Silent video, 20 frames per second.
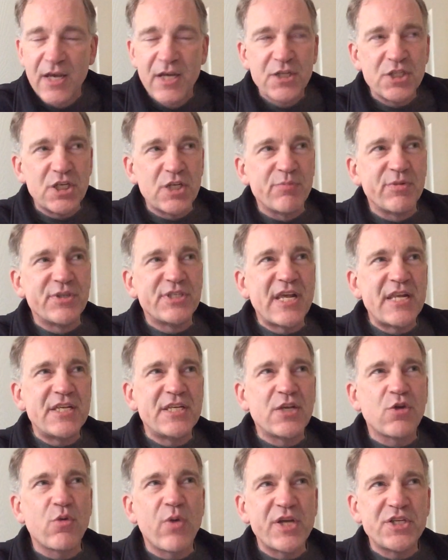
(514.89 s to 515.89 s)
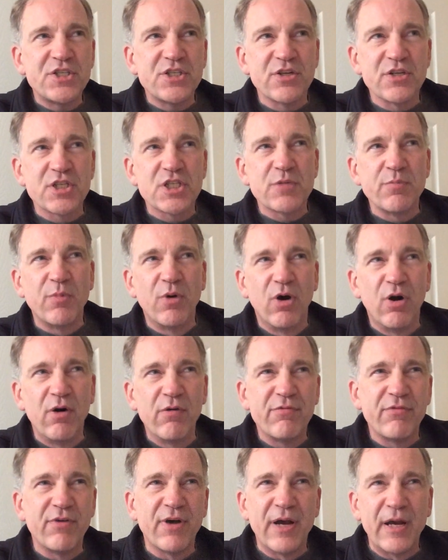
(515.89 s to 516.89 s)
She's presented Question of
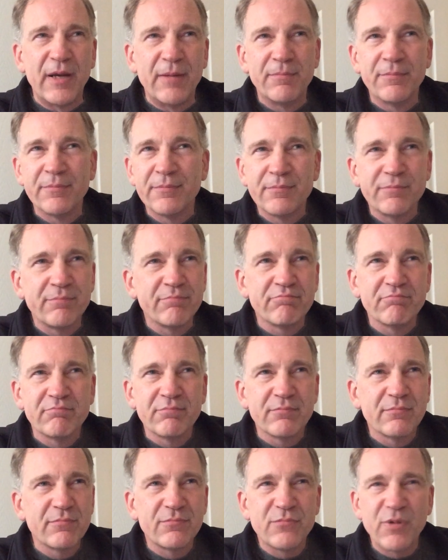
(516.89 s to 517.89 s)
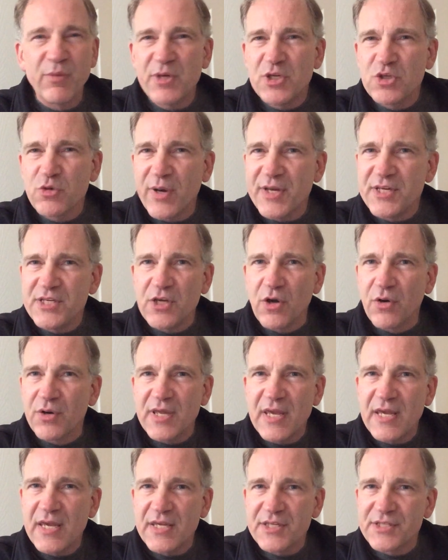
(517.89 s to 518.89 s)
Sport for probably 20 odd
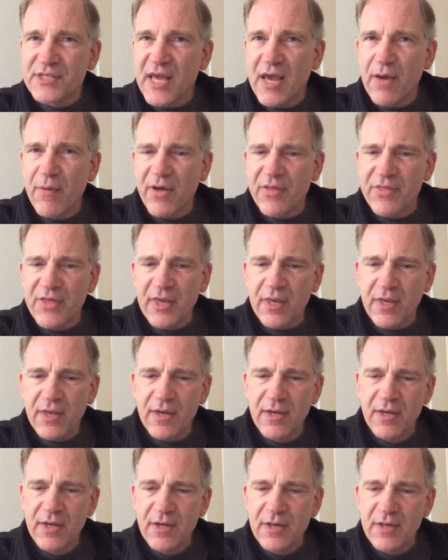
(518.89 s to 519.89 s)
years now, I think.